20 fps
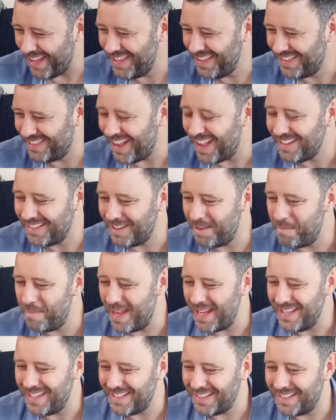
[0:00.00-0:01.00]
doesn't
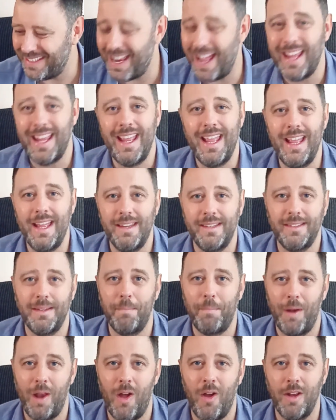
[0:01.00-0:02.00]
mean to say it's a
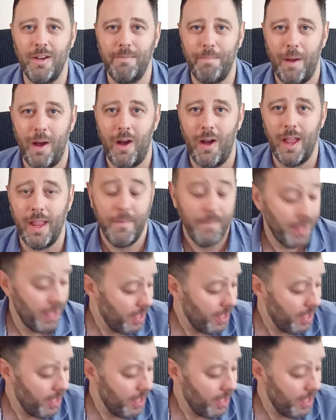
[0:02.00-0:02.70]
blind buy.